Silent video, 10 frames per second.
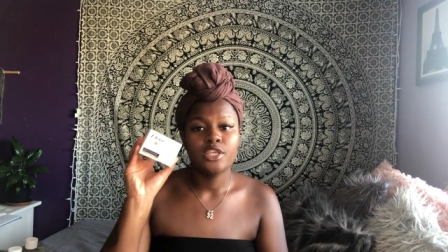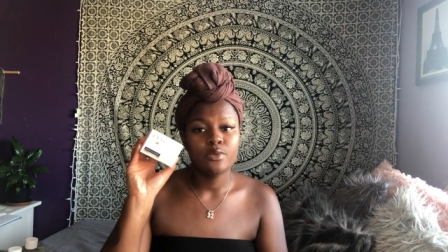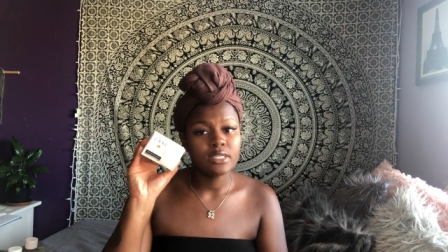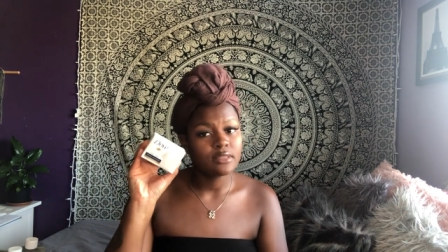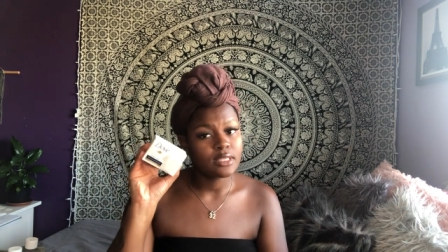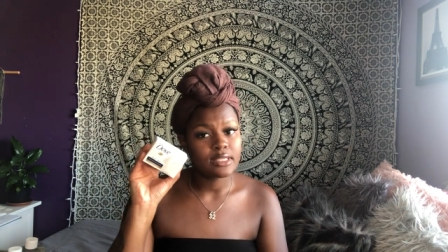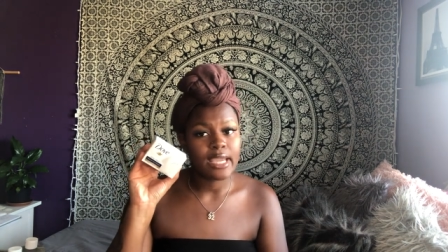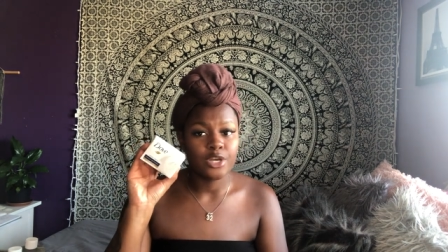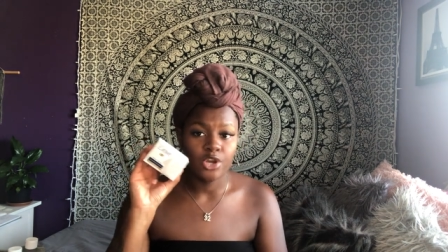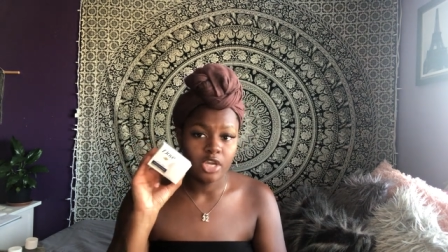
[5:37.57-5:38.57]
using this
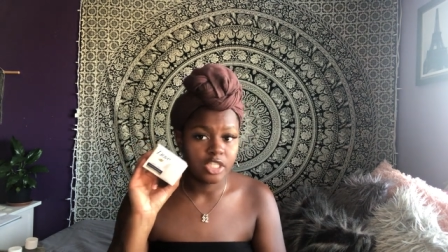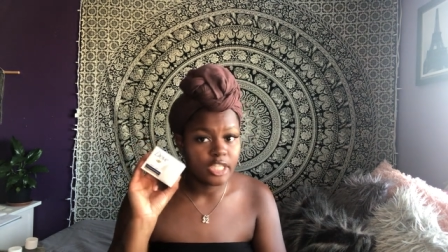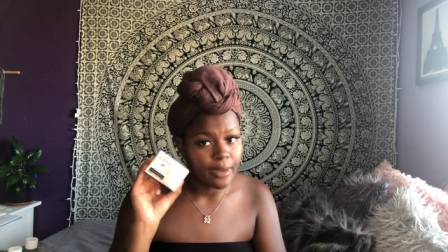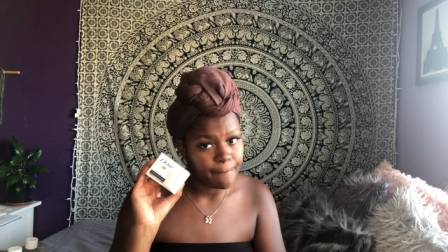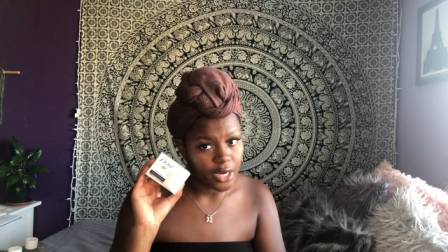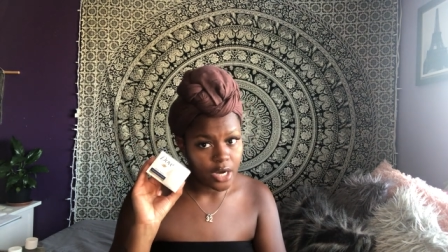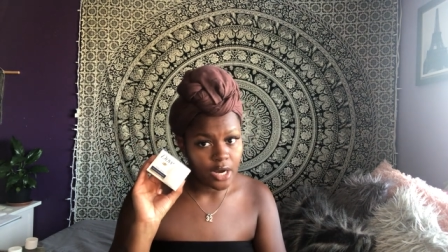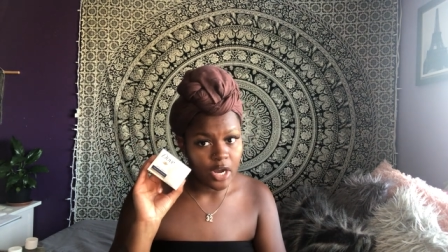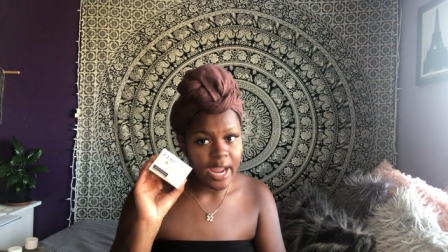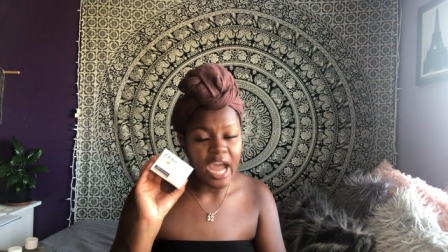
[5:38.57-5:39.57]
like nourishing
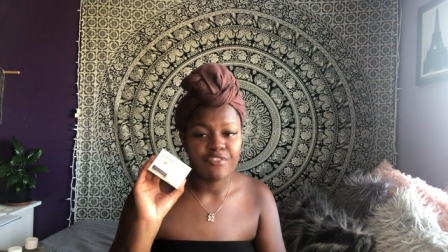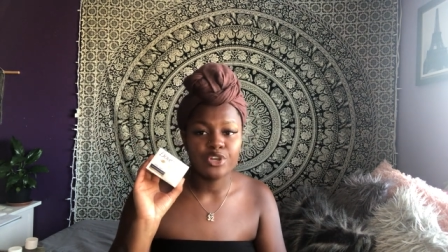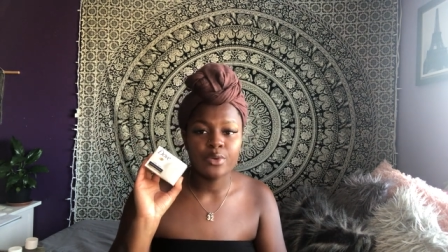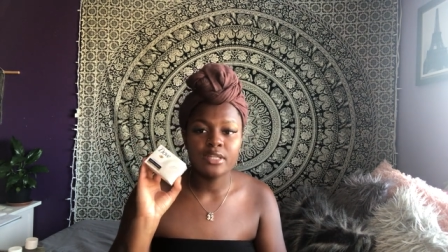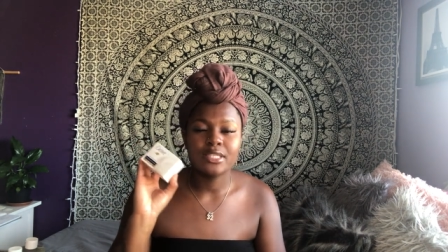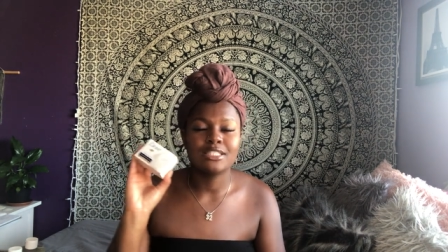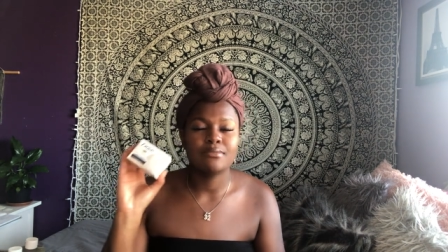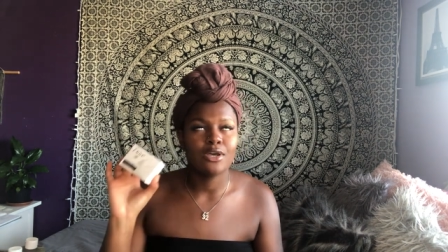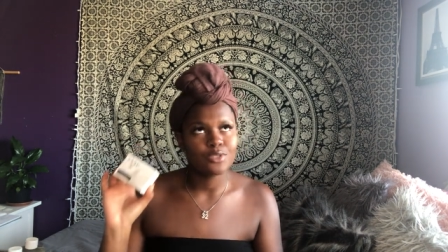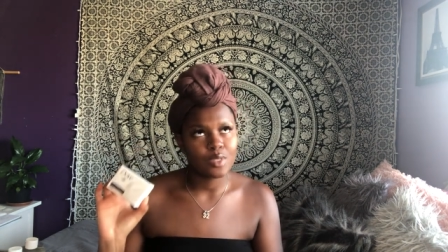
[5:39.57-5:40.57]
bar afterwards, it
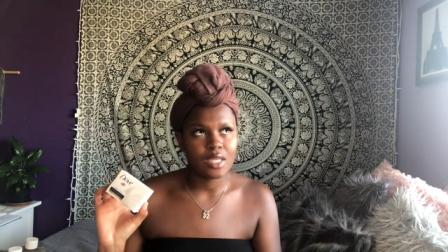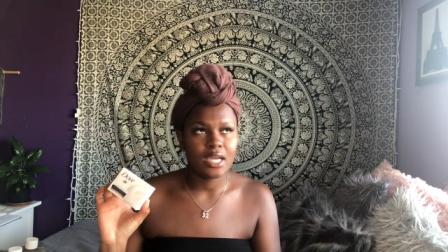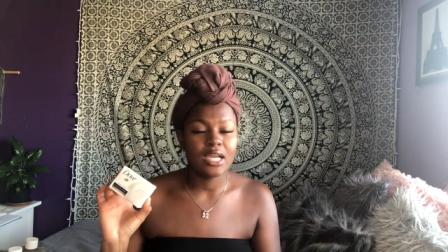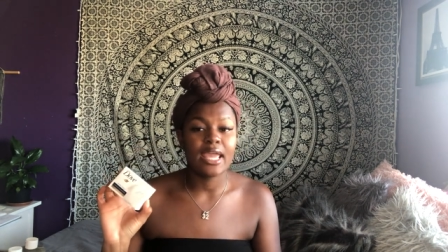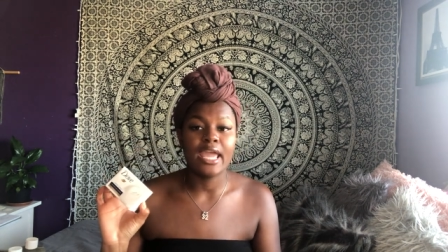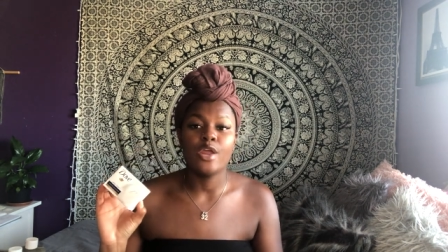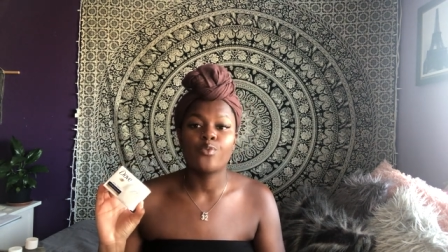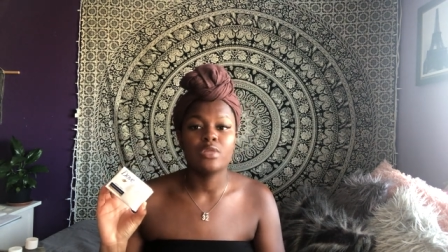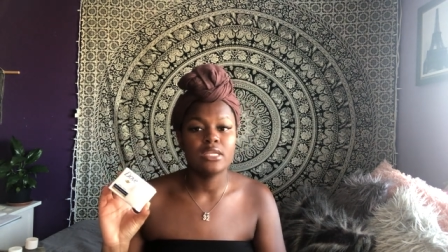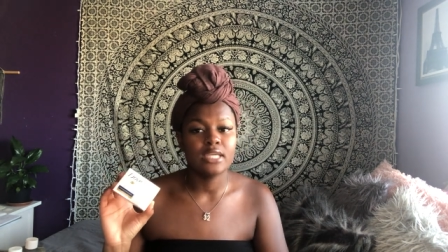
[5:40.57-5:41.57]
smells really good and it
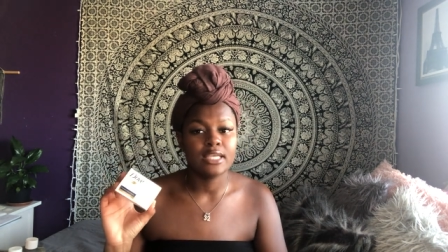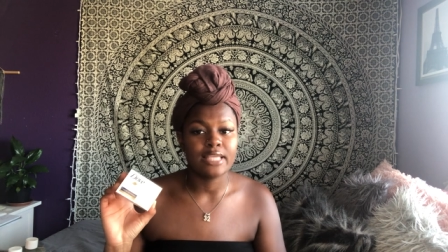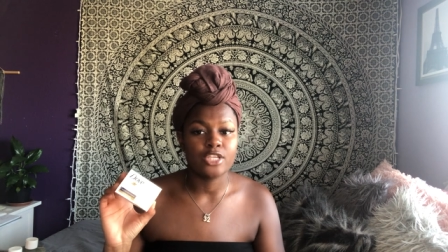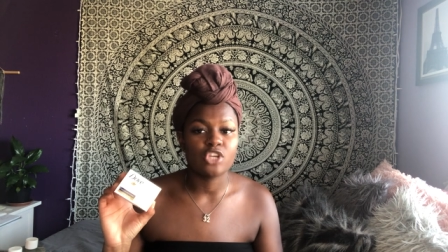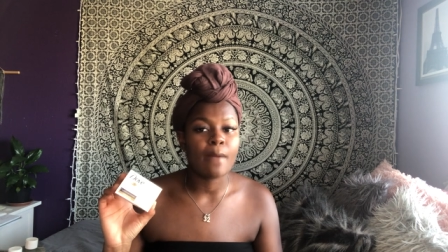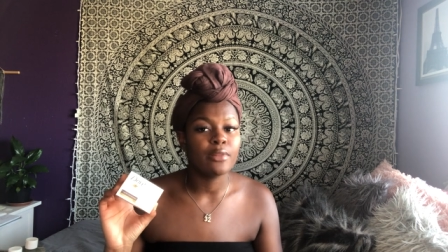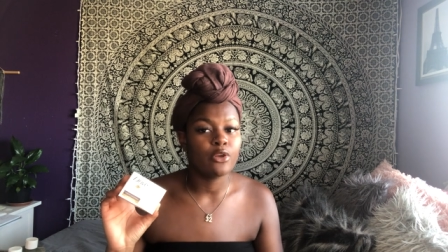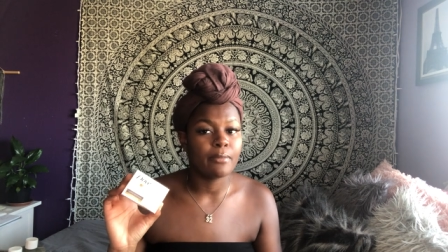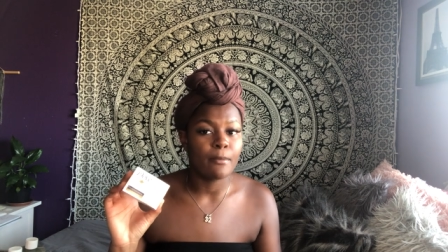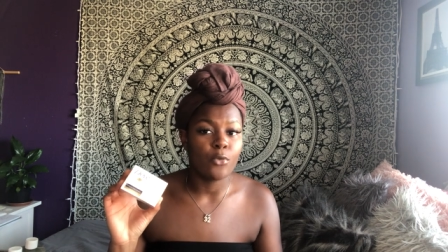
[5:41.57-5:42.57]
really does like trap a
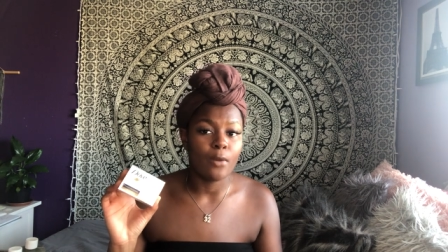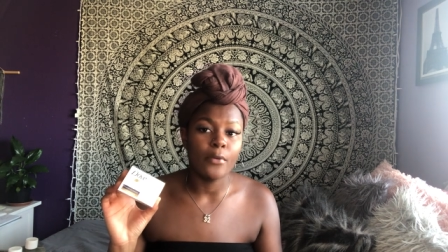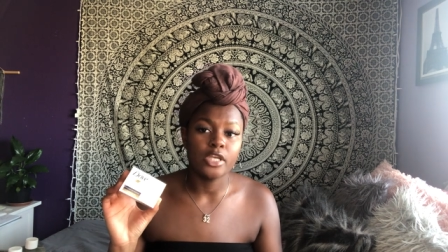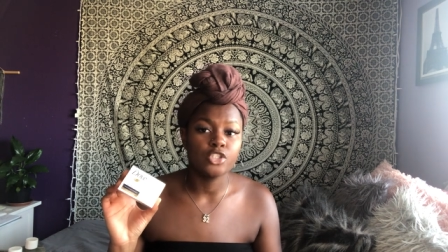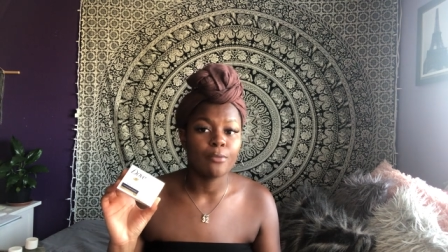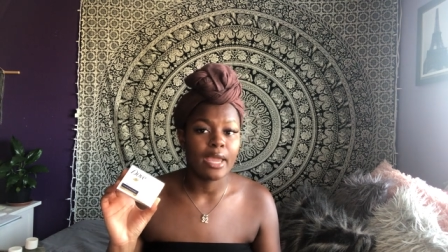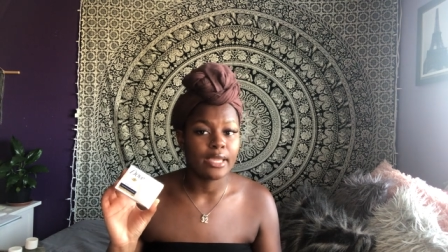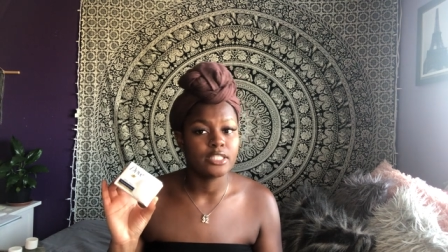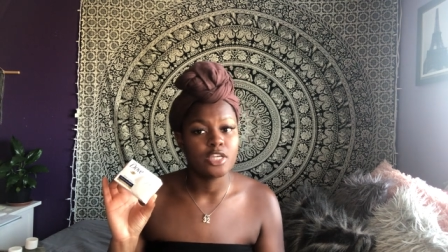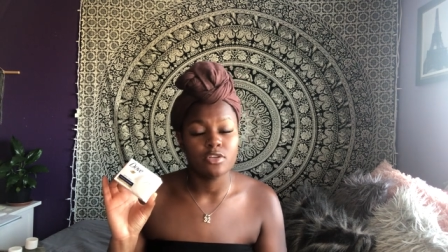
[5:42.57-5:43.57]
little bit more moisture back
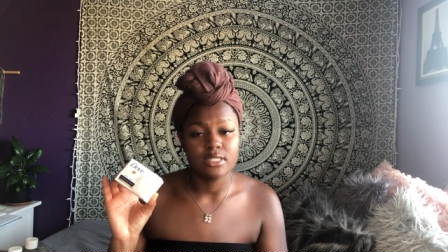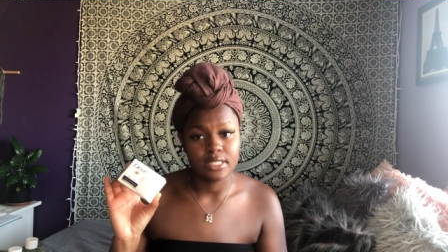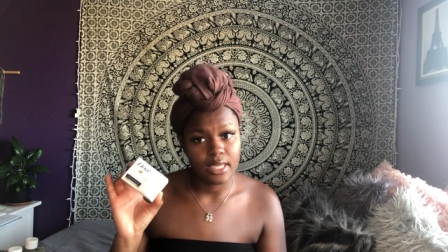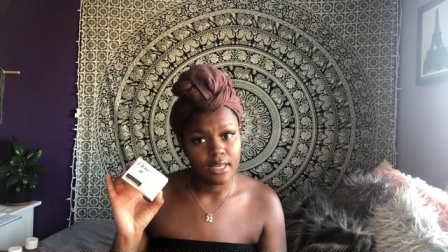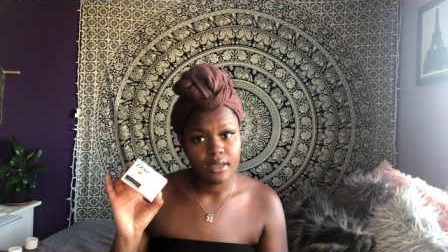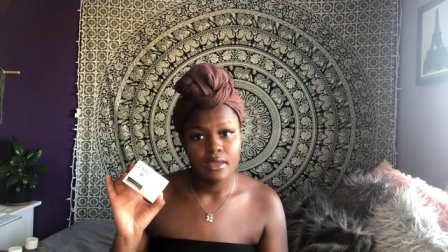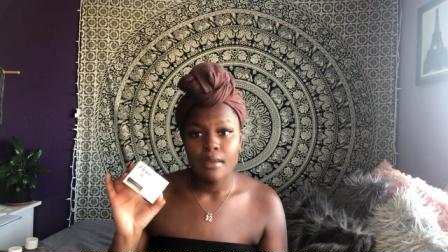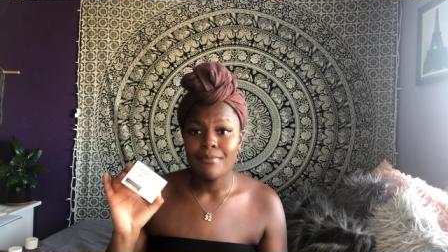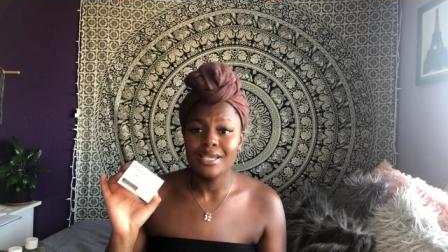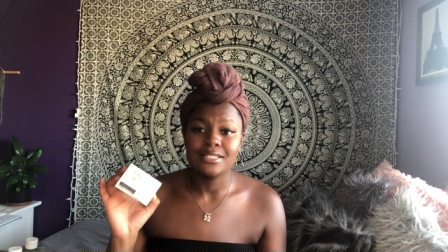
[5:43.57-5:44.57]
into your skin,
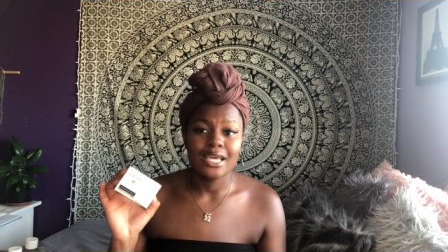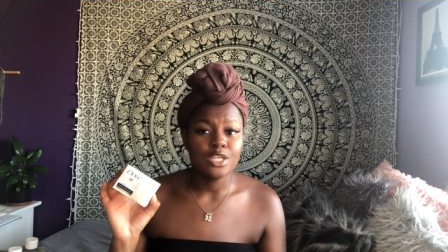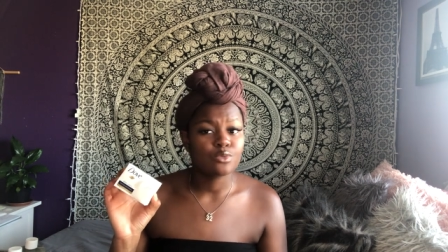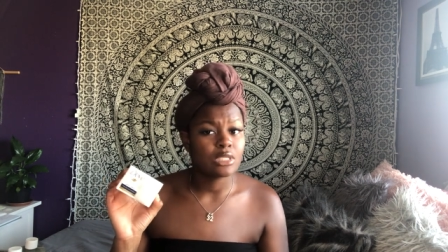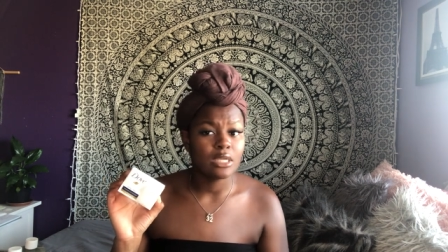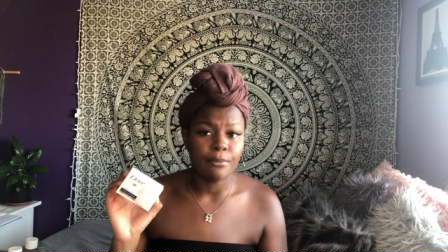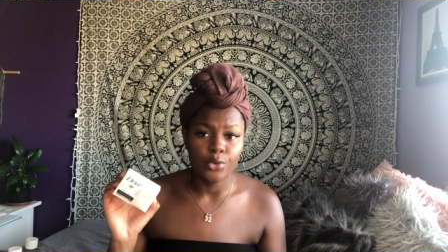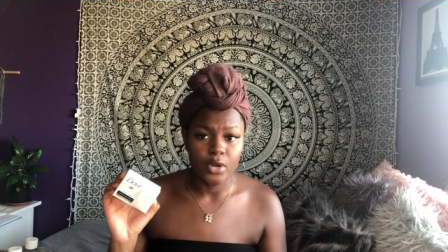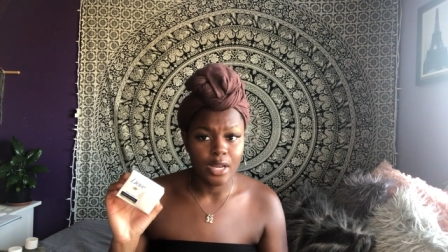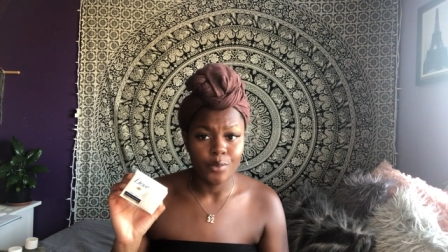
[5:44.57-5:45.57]
because that is really
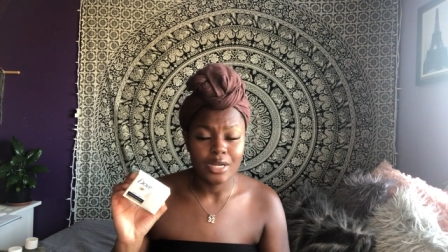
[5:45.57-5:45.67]
important.